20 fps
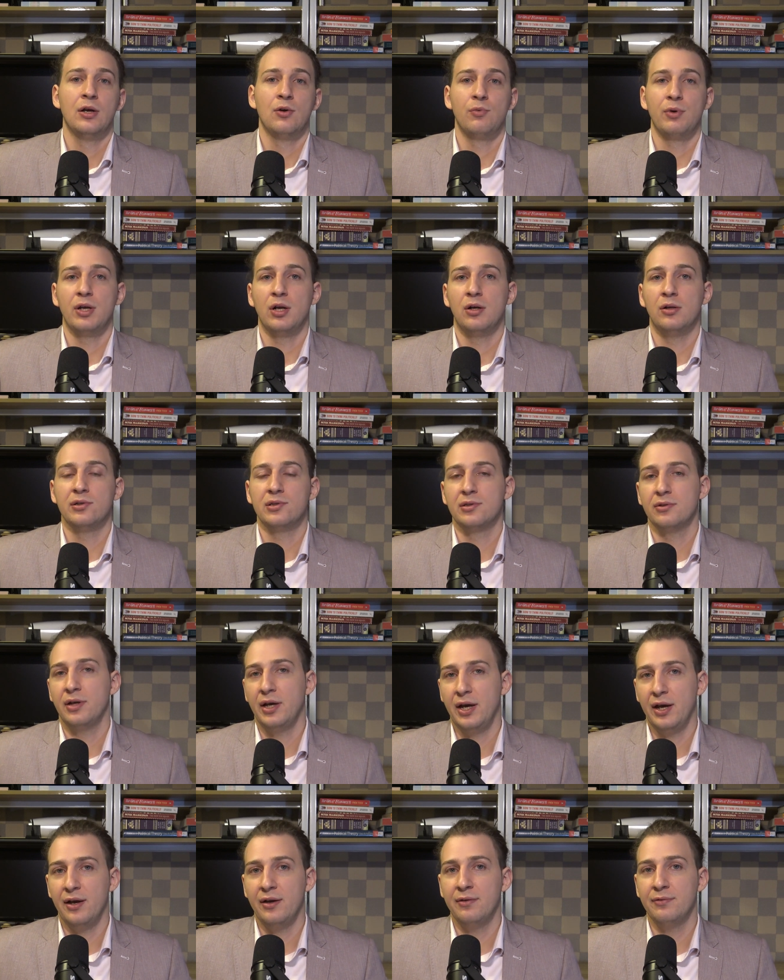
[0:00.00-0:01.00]
We also
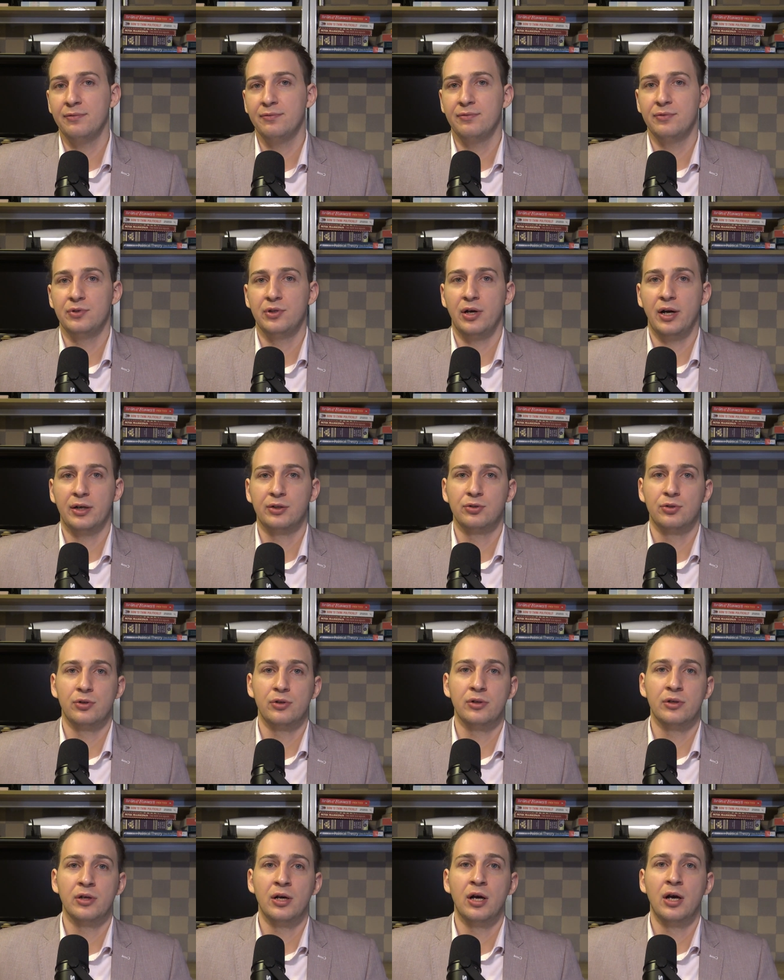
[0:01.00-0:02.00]
have
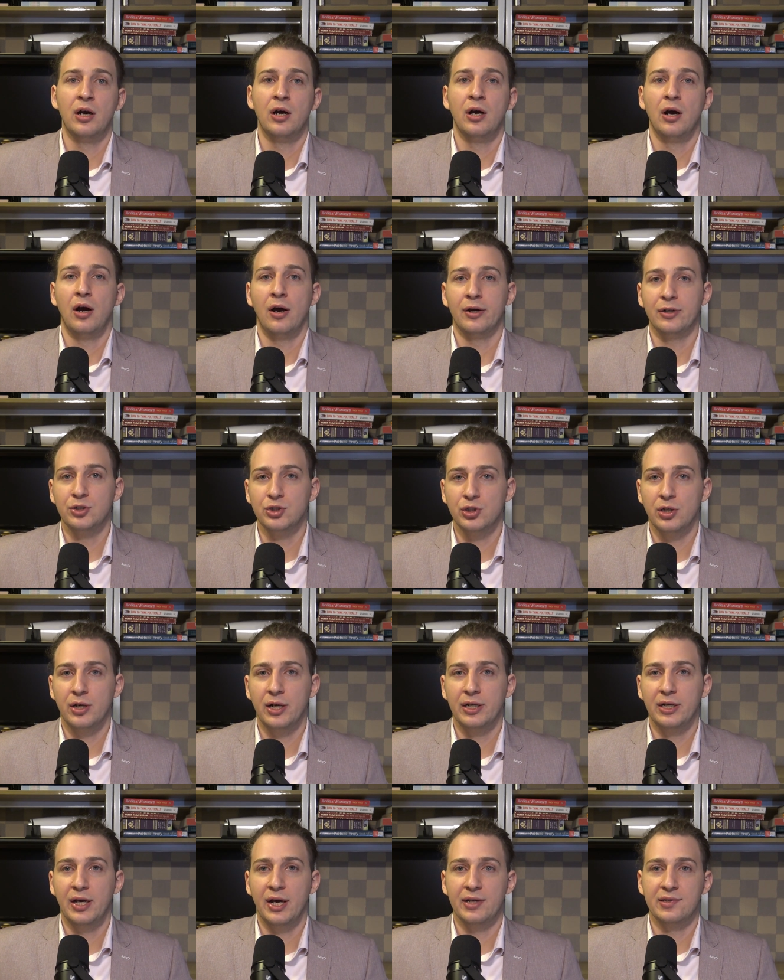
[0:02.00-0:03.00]
Dr.
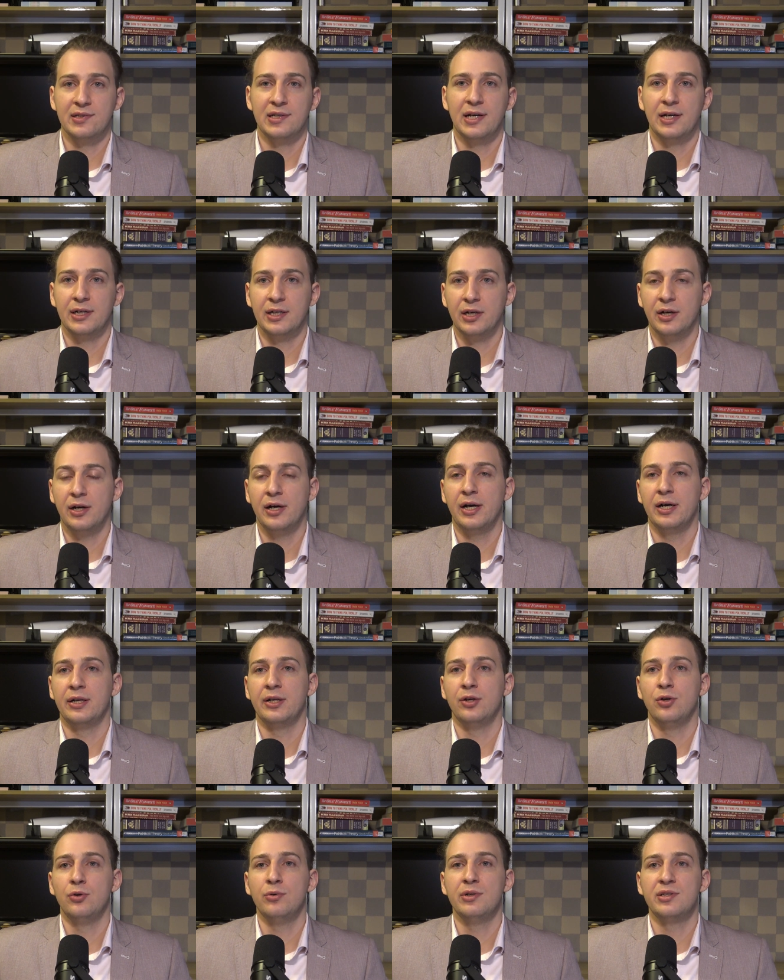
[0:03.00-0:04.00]
Arshad Hassan
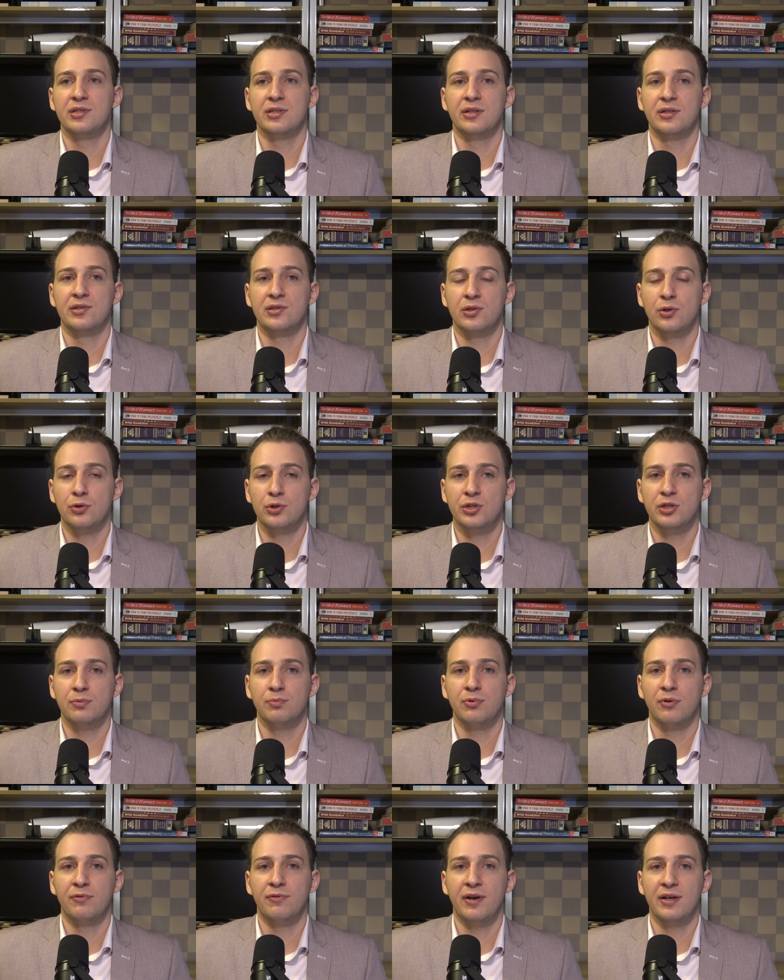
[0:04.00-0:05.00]
Khan, who is an
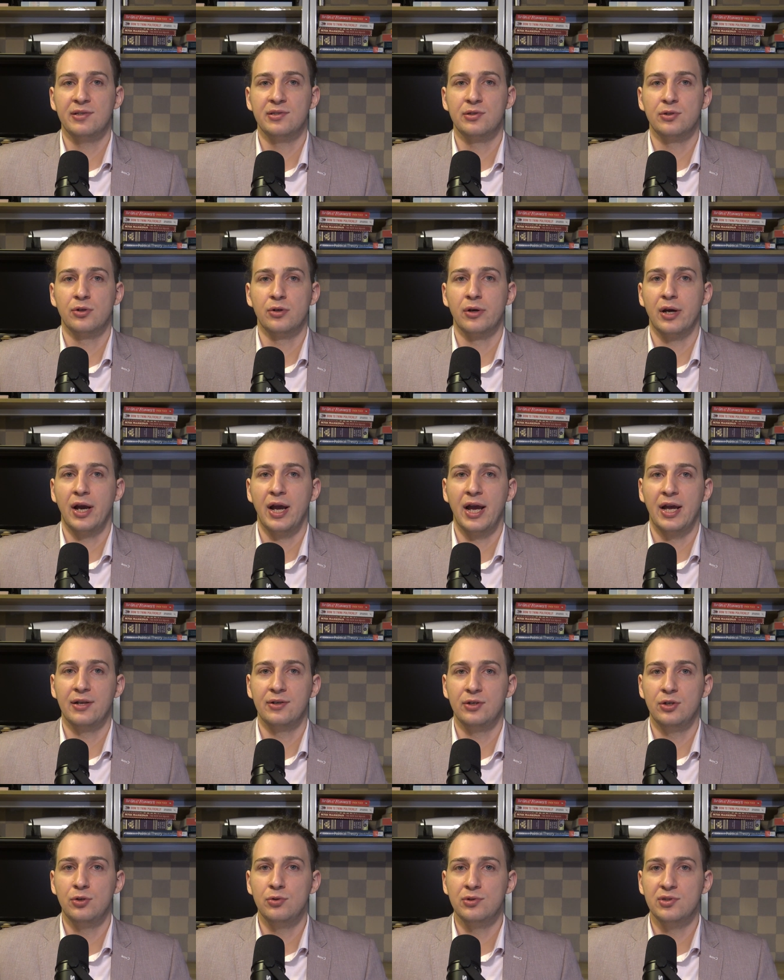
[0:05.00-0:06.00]
associate professor
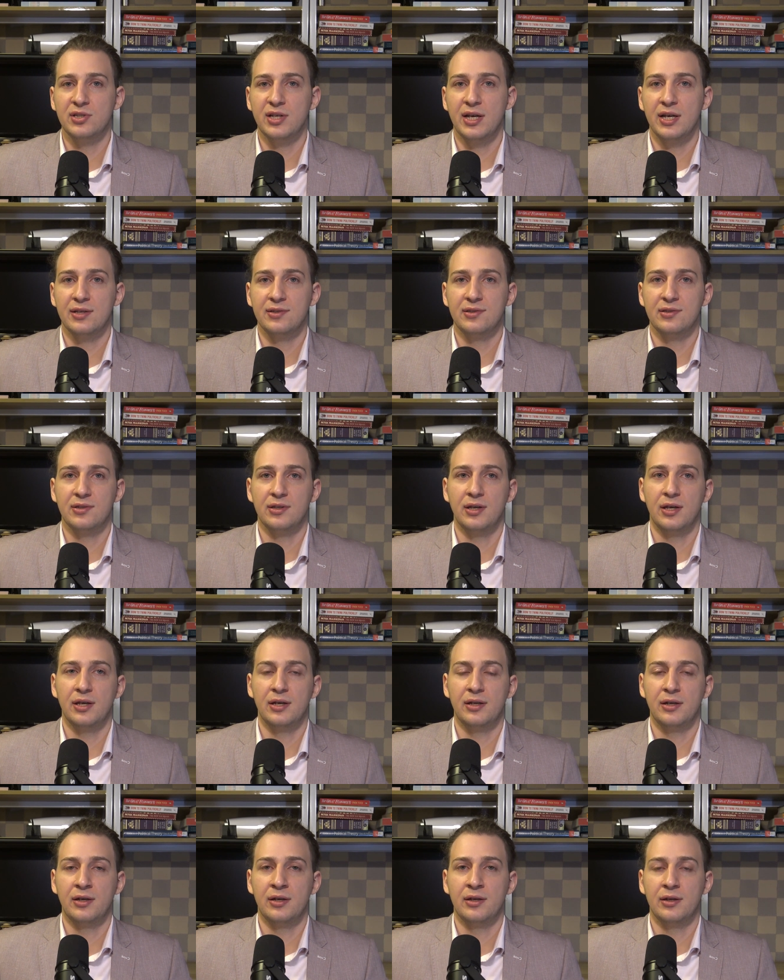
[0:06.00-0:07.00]
at NUSES
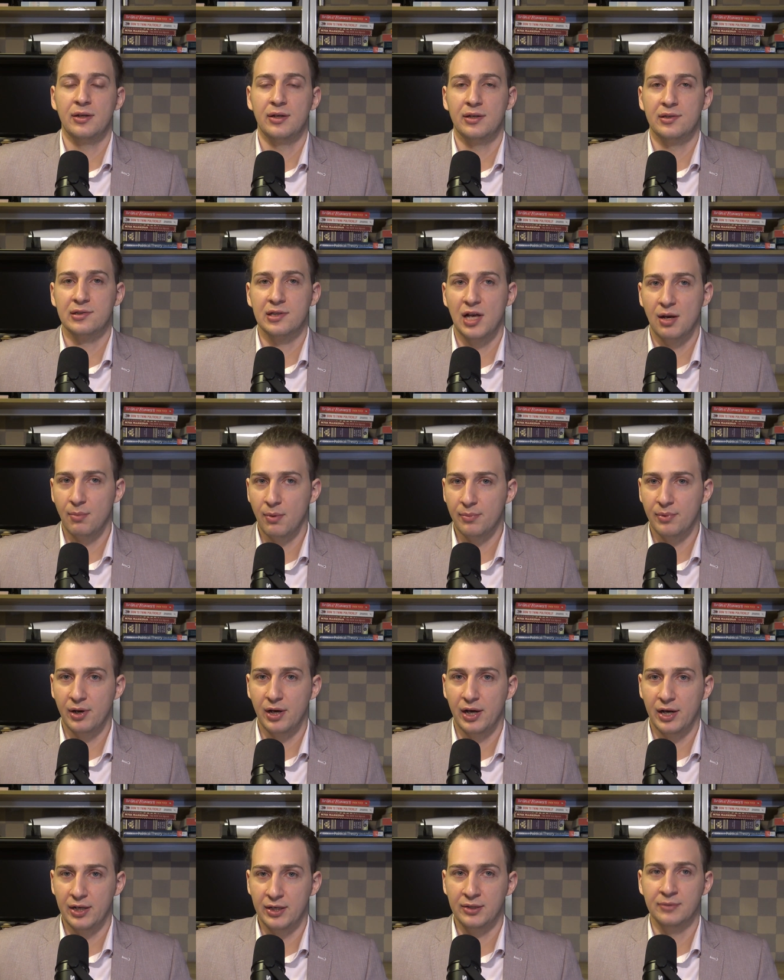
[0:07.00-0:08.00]
in
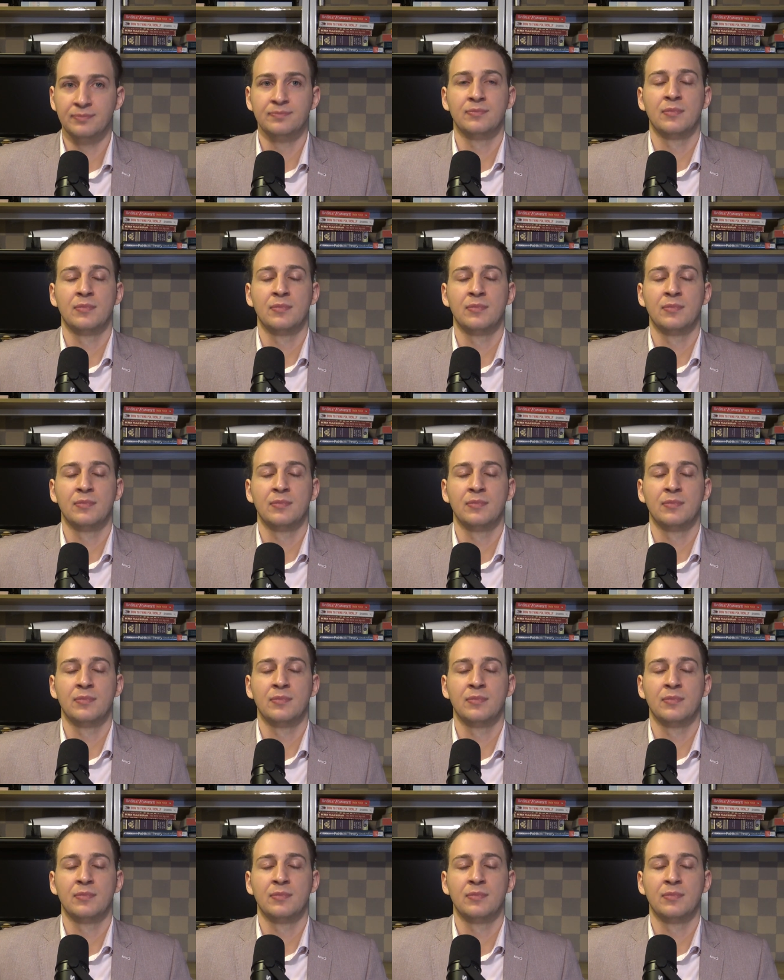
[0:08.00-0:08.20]
Islamabad.